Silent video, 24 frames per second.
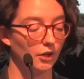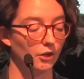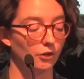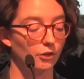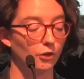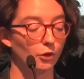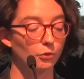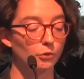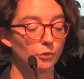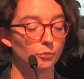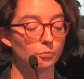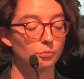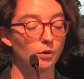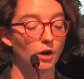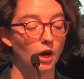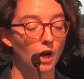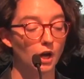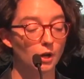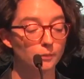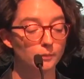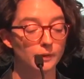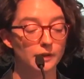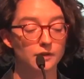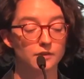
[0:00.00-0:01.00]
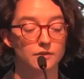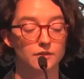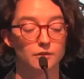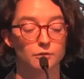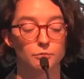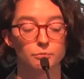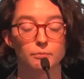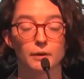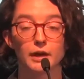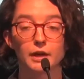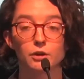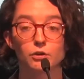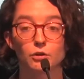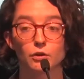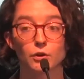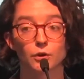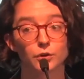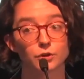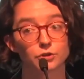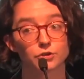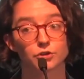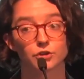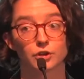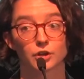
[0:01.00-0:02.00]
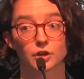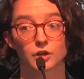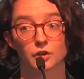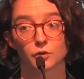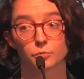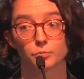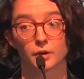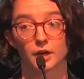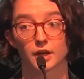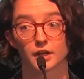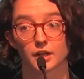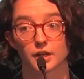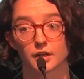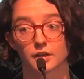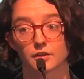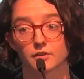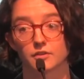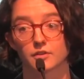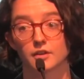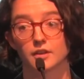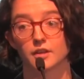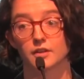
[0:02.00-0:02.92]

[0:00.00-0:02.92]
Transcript: though the promise of microinsurance products